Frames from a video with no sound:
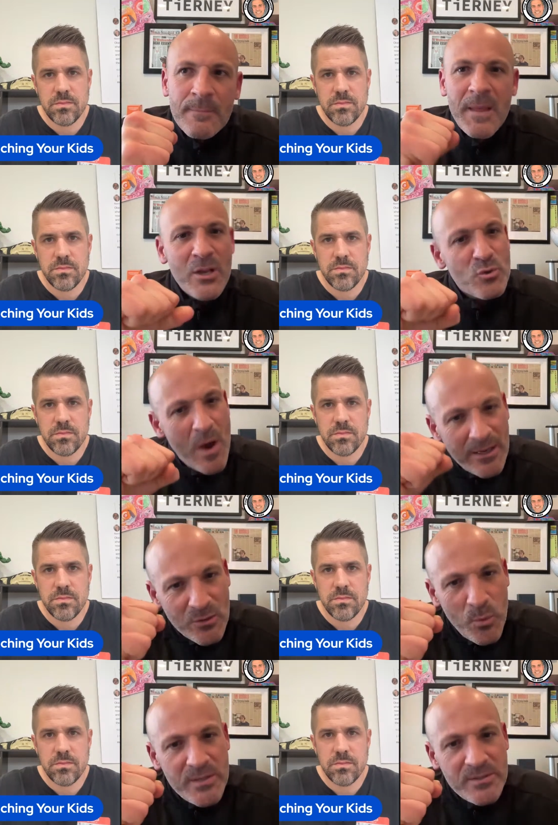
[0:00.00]
Speaker 1: and try to
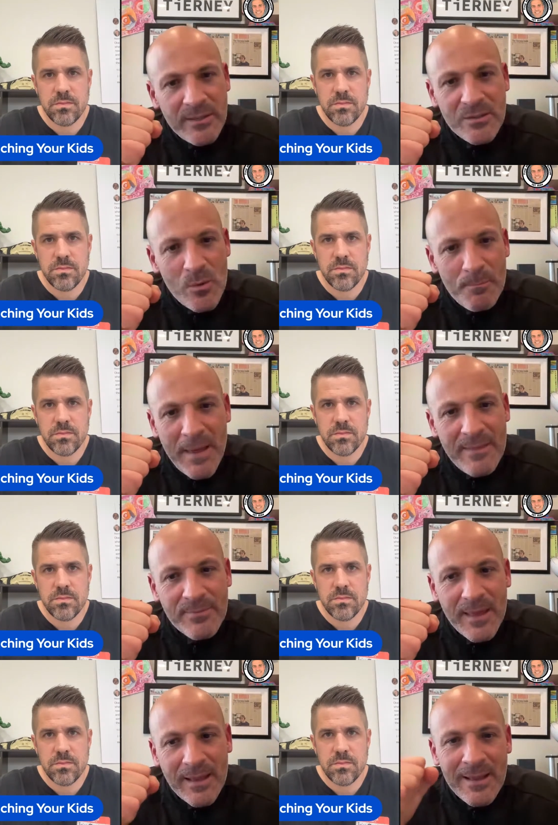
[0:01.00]
twist it into a bad
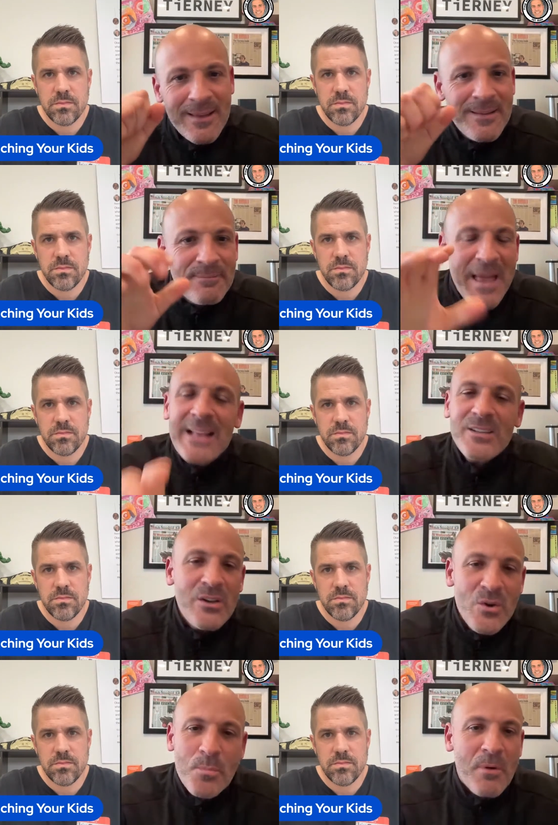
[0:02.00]
thing, that's a
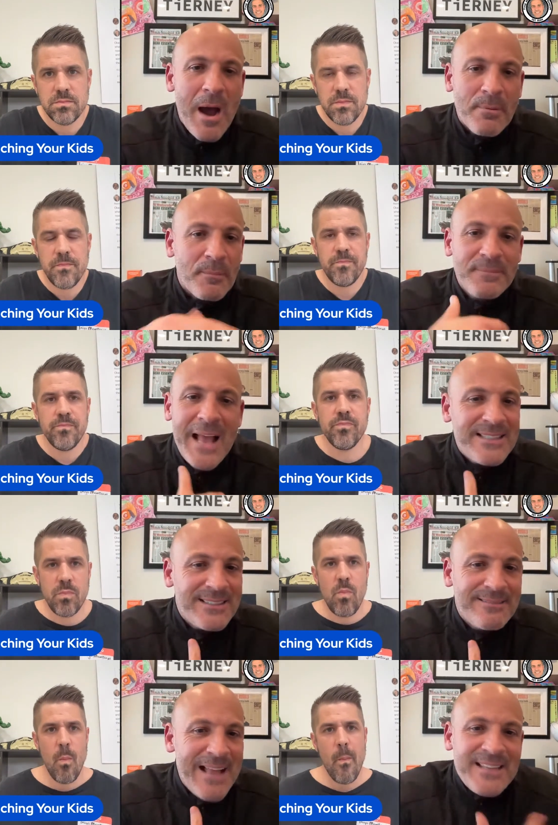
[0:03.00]
you problem.
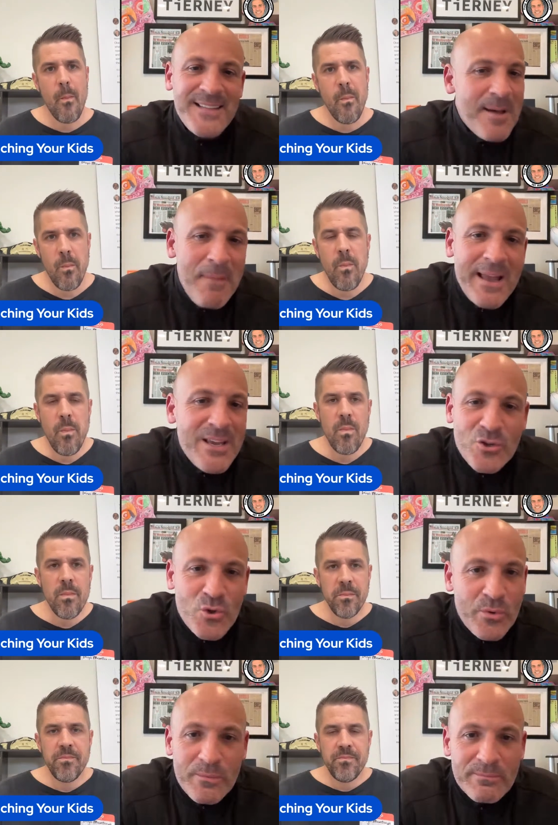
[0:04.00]
That's that's not my
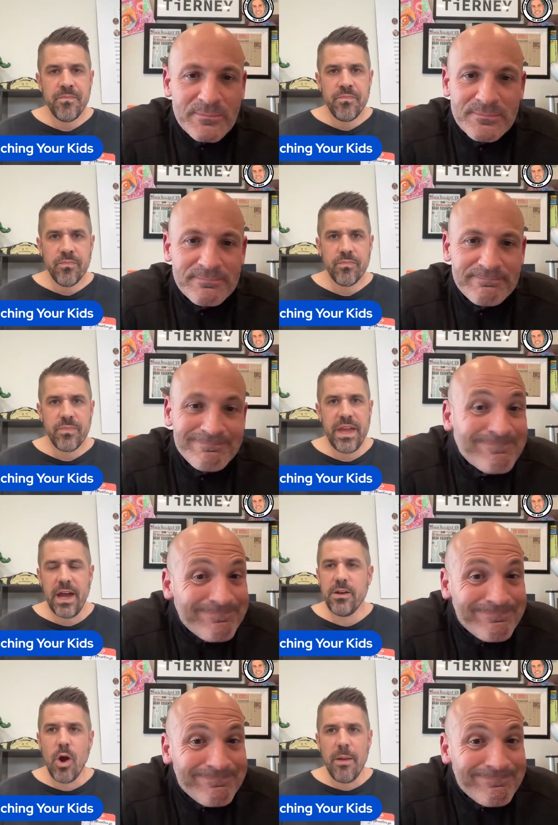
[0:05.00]
issue.
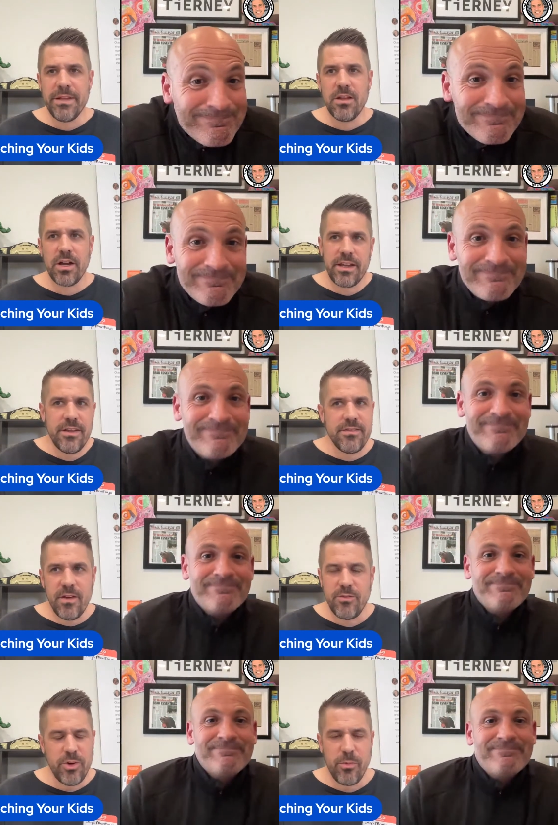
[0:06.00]
Speaker 2: Yeah, no, I mean, look, eh,
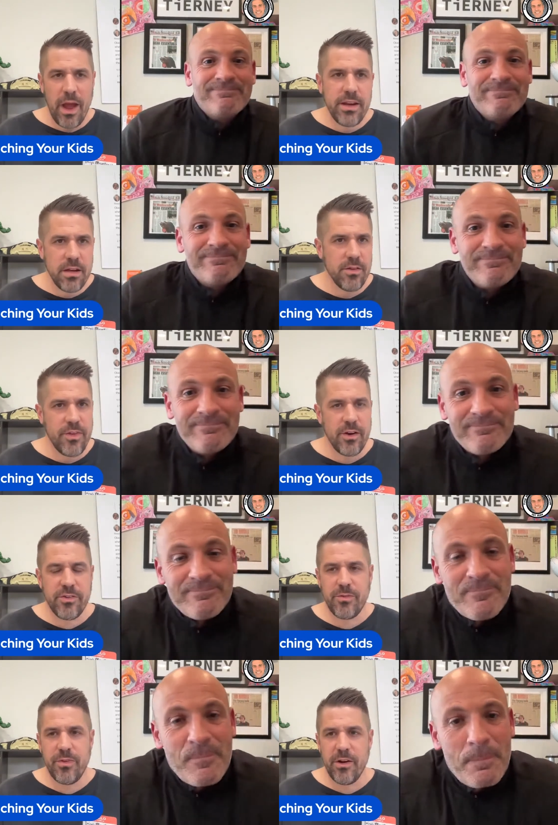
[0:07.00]
eh, you're right.
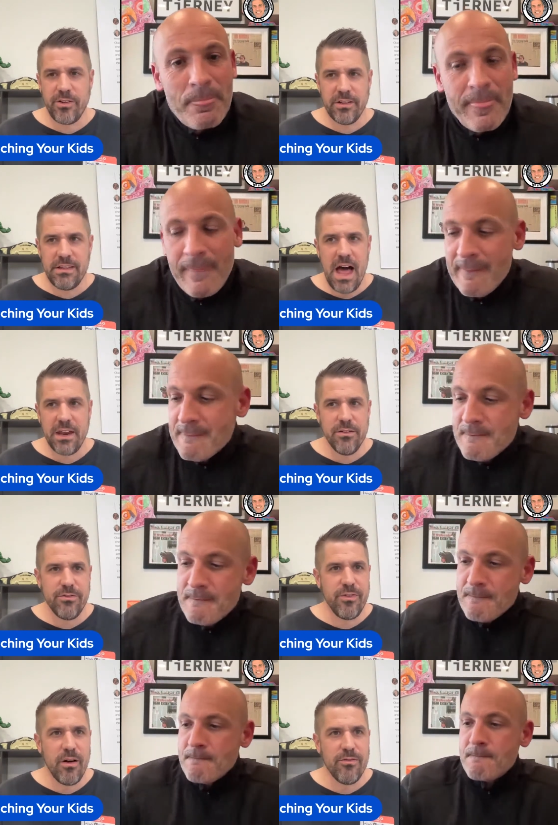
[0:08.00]
There's there's a lot
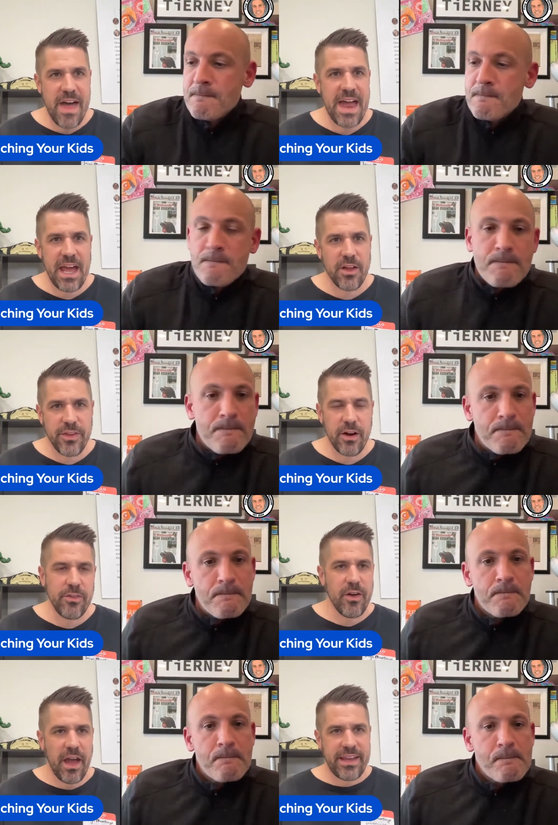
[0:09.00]
of of that out there.
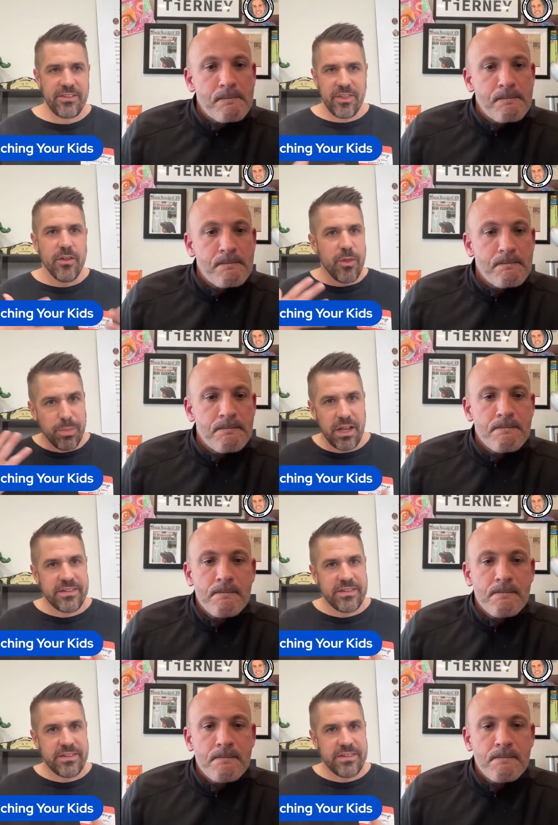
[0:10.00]
The, I guess the the plus